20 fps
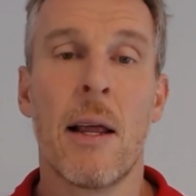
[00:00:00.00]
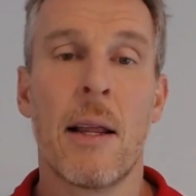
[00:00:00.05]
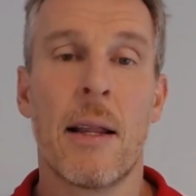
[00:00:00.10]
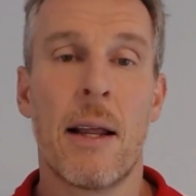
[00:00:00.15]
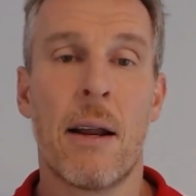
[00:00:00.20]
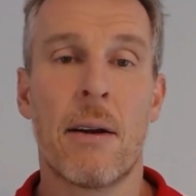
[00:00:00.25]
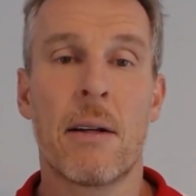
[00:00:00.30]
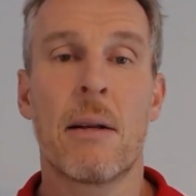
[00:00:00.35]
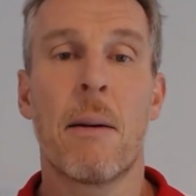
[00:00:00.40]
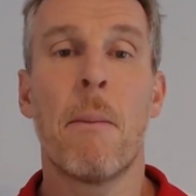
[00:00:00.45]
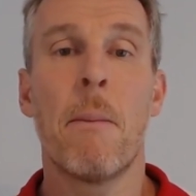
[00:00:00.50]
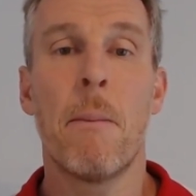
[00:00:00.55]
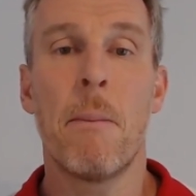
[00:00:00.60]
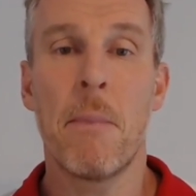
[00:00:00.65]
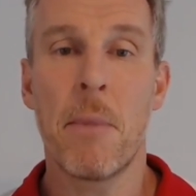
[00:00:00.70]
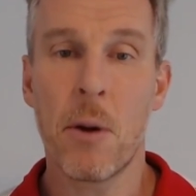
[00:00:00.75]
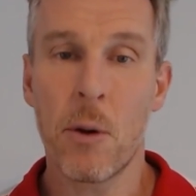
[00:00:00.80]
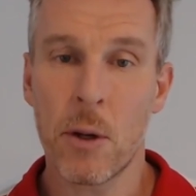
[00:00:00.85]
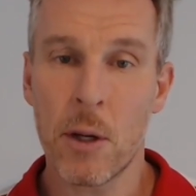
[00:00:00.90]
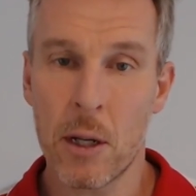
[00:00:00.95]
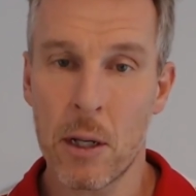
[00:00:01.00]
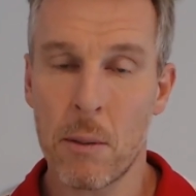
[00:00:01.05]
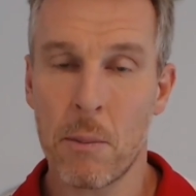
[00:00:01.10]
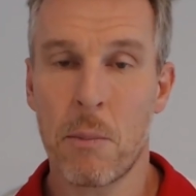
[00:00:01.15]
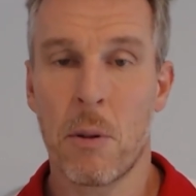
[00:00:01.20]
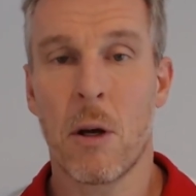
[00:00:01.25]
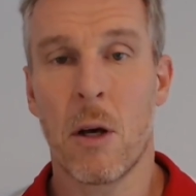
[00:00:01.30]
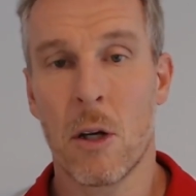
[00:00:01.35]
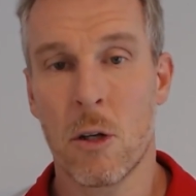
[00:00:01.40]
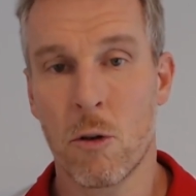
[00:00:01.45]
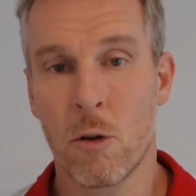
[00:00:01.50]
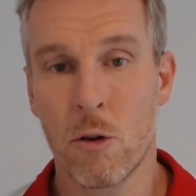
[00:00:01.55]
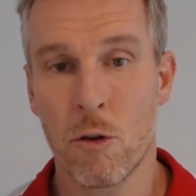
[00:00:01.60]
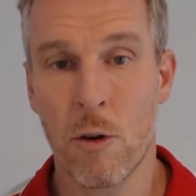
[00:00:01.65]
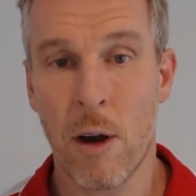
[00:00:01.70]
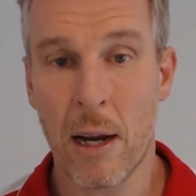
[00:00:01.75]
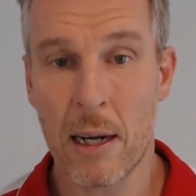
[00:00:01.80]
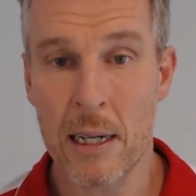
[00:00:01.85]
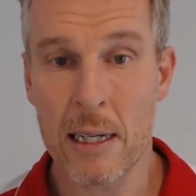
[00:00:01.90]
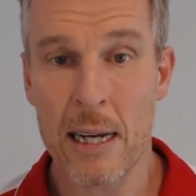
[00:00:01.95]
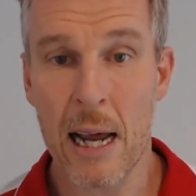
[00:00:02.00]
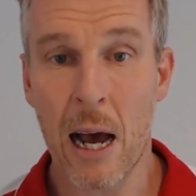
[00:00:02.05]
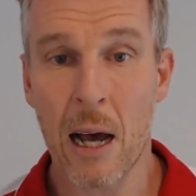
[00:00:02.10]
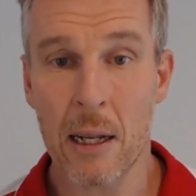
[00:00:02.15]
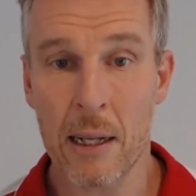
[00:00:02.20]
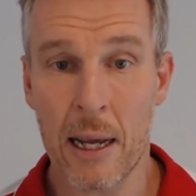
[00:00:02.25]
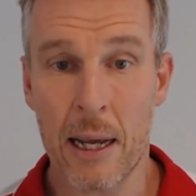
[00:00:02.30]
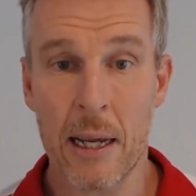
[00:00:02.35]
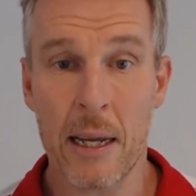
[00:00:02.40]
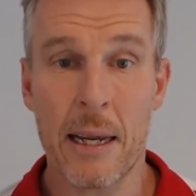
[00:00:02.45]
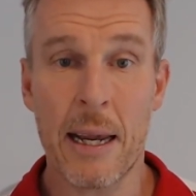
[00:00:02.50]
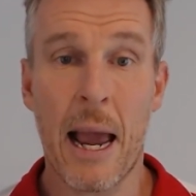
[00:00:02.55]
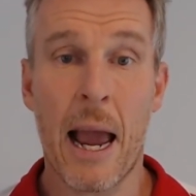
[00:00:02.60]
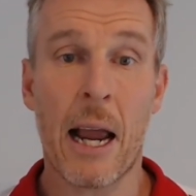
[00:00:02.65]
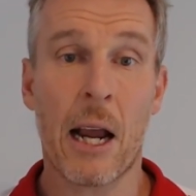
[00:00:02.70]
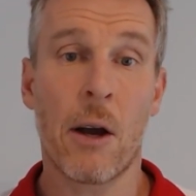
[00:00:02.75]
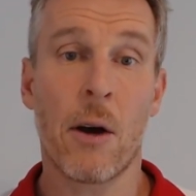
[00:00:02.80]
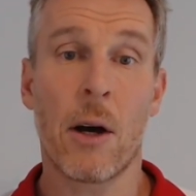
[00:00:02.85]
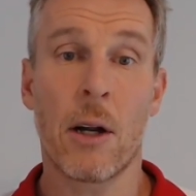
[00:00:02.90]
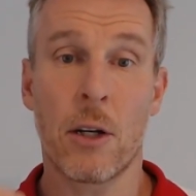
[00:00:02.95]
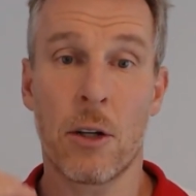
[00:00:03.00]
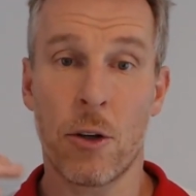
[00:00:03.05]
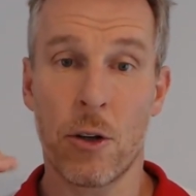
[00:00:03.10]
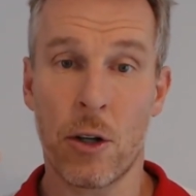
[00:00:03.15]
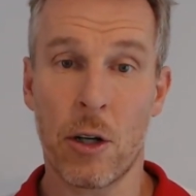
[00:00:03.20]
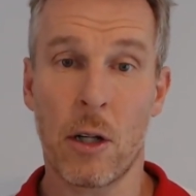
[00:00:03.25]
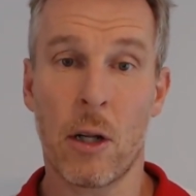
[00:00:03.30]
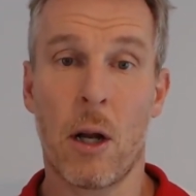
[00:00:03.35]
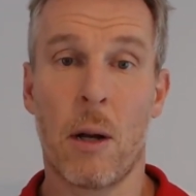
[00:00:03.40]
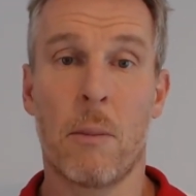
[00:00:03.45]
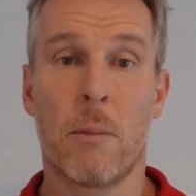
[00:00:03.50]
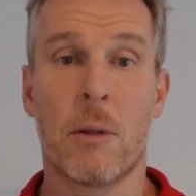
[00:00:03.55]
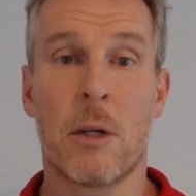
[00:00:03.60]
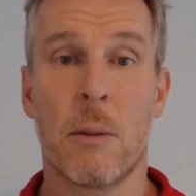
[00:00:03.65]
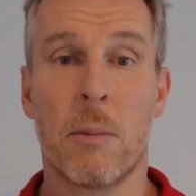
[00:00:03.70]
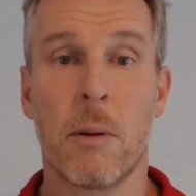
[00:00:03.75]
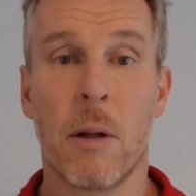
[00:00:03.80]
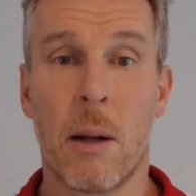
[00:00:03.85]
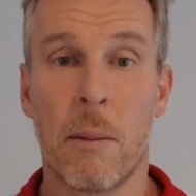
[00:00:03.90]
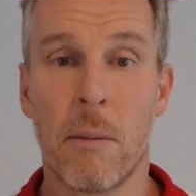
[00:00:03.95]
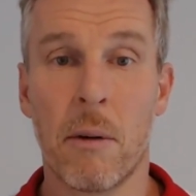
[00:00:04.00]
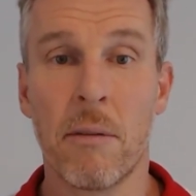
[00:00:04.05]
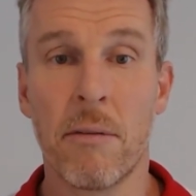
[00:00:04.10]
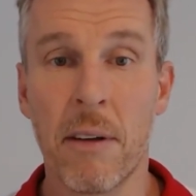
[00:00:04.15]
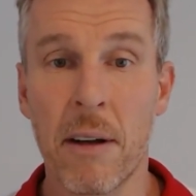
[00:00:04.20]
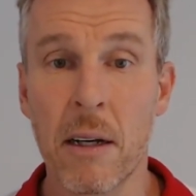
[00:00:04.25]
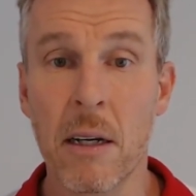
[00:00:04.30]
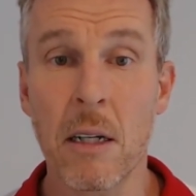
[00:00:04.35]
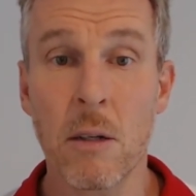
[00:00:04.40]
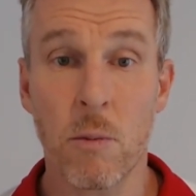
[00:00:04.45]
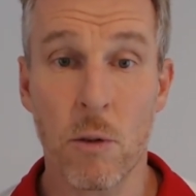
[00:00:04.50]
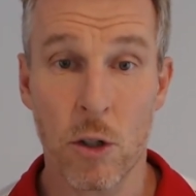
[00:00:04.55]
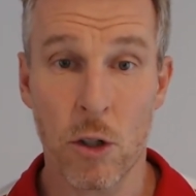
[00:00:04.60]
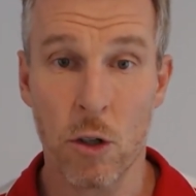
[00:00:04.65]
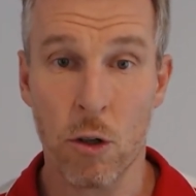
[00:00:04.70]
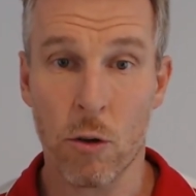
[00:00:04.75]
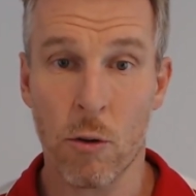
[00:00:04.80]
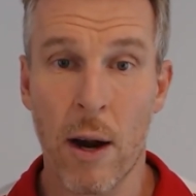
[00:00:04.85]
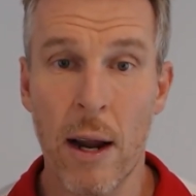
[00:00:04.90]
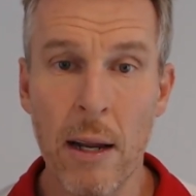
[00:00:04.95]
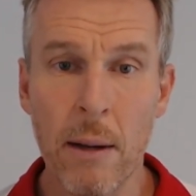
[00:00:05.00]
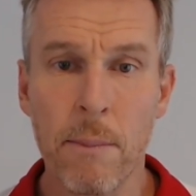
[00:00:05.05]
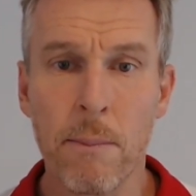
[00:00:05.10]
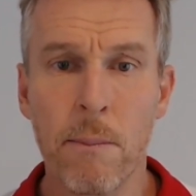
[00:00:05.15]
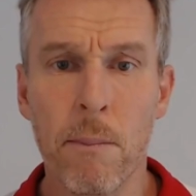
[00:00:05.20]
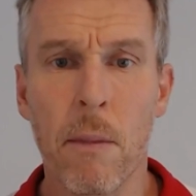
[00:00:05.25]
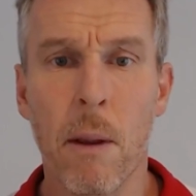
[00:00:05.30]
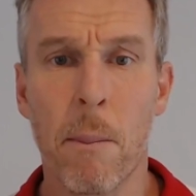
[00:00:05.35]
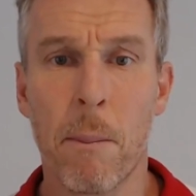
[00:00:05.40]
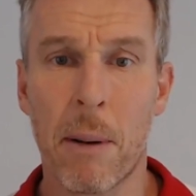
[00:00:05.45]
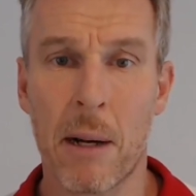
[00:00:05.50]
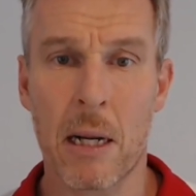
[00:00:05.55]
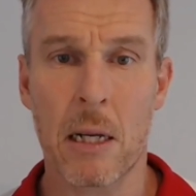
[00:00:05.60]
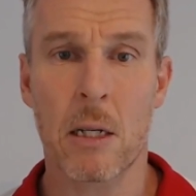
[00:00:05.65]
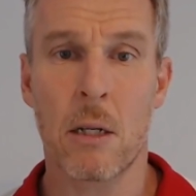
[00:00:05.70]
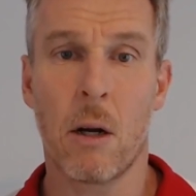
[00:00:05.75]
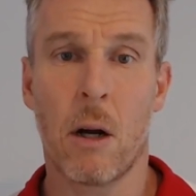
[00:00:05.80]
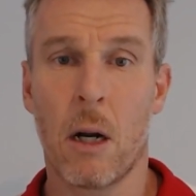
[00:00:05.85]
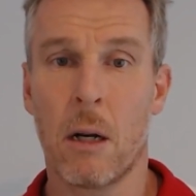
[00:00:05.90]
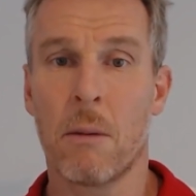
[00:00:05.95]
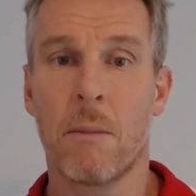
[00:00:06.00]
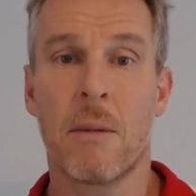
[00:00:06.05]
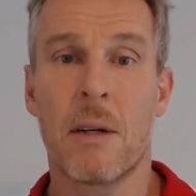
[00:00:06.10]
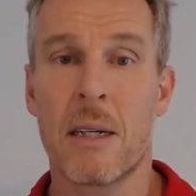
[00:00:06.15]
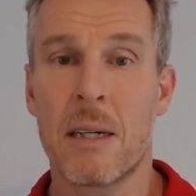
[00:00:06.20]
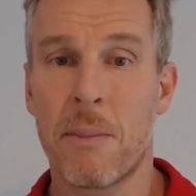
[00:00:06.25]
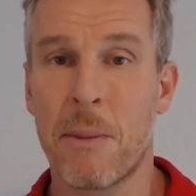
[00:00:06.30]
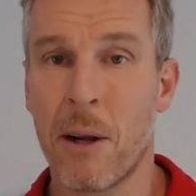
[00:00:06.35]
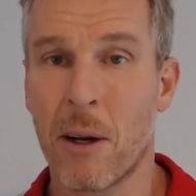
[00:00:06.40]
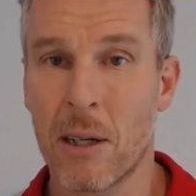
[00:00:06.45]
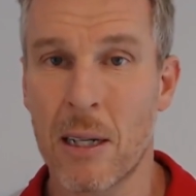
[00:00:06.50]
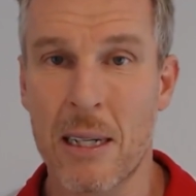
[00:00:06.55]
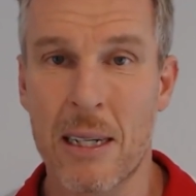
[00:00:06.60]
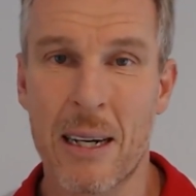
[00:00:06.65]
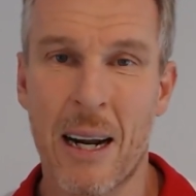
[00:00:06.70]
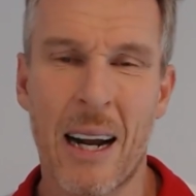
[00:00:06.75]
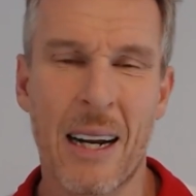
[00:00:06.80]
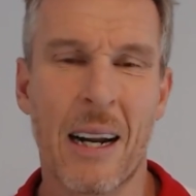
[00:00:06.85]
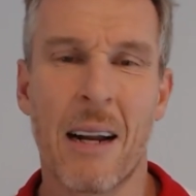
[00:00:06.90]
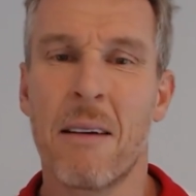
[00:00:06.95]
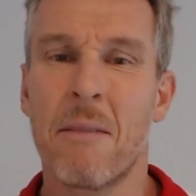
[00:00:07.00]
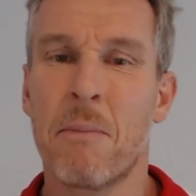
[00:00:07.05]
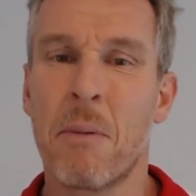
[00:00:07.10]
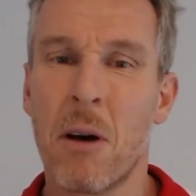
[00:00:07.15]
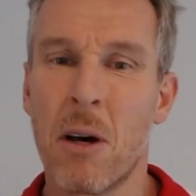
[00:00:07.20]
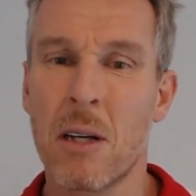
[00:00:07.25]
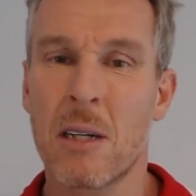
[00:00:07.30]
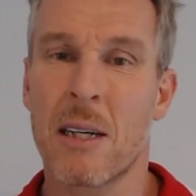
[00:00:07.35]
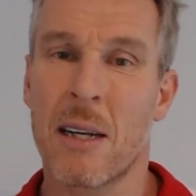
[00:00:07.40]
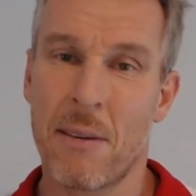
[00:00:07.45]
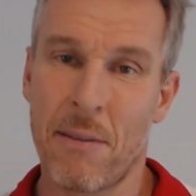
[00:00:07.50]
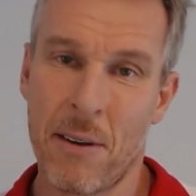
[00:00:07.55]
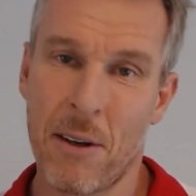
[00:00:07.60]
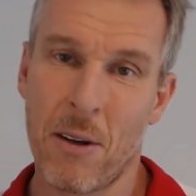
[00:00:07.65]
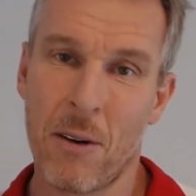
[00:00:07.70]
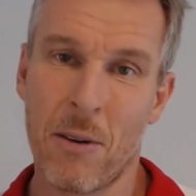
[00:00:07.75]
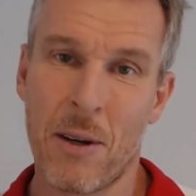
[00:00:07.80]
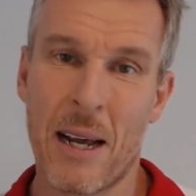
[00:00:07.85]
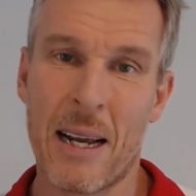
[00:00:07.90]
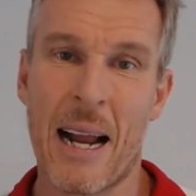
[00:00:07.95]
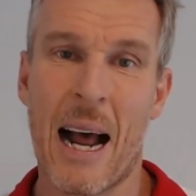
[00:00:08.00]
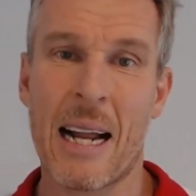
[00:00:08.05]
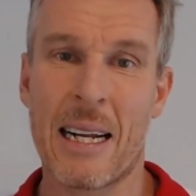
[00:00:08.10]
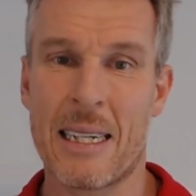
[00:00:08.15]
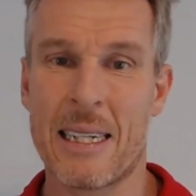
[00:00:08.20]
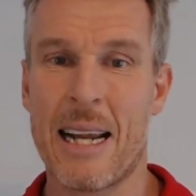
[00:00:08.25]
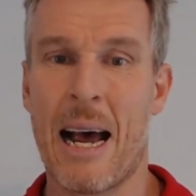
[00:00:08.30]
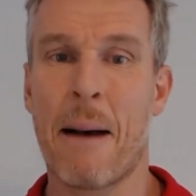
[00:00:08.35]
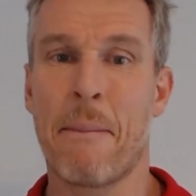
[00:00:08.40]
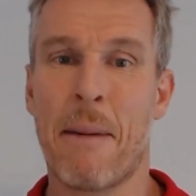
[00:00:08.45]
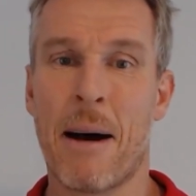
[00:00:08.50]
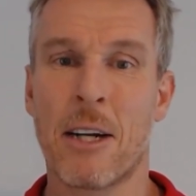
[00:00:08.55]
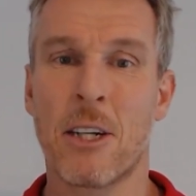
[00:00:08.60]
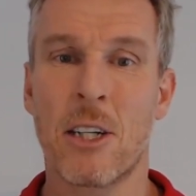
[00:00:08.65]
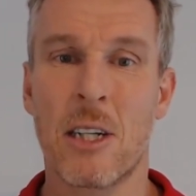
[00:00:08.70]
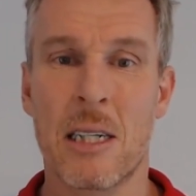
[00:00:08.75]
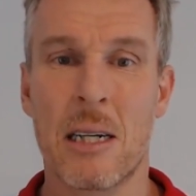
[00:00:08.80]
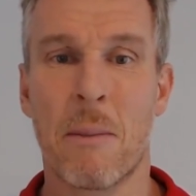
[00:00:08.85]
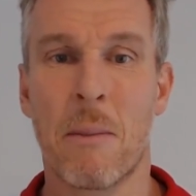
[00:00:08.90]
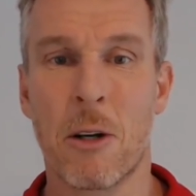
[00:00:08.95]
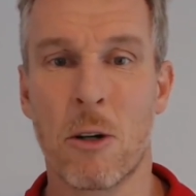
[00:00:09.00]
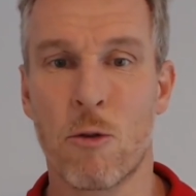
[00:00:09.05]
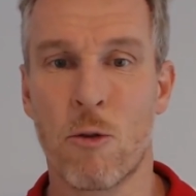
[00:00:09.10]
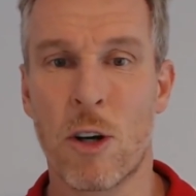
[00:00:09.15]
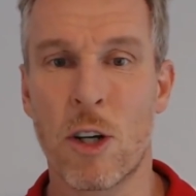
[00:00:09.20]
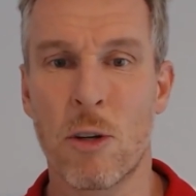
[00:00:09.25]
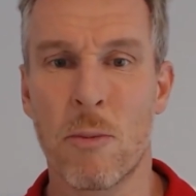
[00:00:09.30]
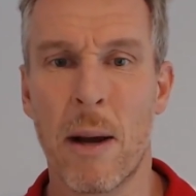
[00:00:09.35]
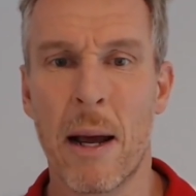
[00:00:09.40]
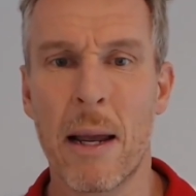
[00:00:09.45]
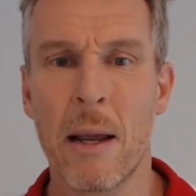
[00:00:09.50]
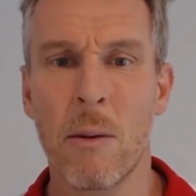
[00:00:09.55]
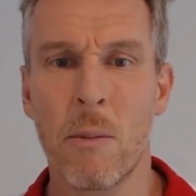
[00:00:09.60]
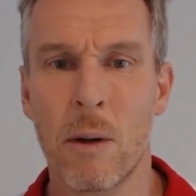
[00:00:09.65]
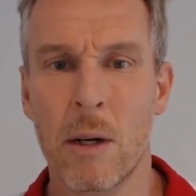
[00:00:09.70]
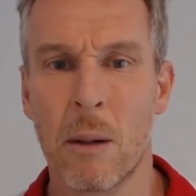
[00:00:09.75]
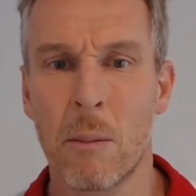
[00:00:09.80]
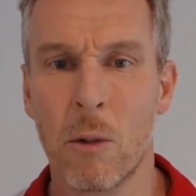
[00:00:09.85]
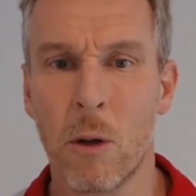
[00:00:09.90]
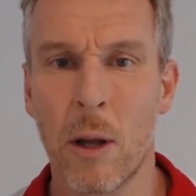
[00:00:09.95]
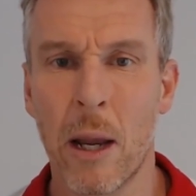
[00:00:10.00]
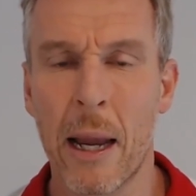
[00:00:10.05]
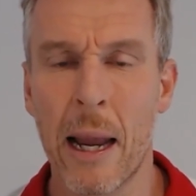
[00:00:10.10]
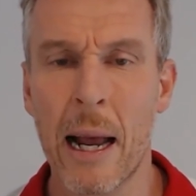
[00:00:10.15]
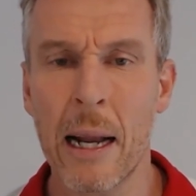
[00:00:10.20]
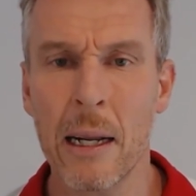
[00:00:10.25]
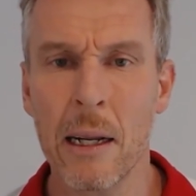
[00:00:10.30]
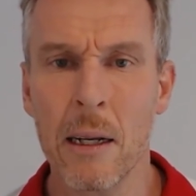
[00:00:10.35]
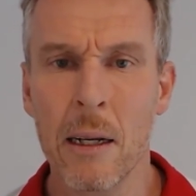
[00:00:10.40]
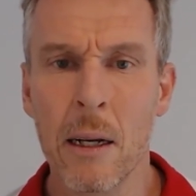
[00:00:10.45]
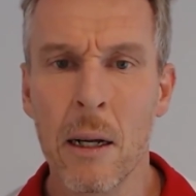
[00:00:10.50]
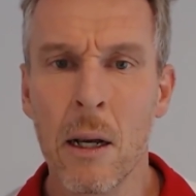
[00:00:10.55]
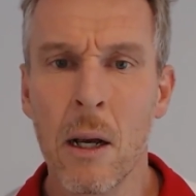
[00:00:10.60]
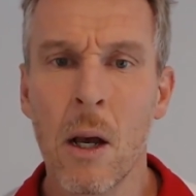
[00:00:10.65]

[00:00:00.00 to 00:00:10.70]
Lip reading: There's a million personal trainers out there. You can go and do a diploma of fitness, which is great, but it's not, to be honest, I don't personally feel it adds that much to someone's resume when I'm looking at it.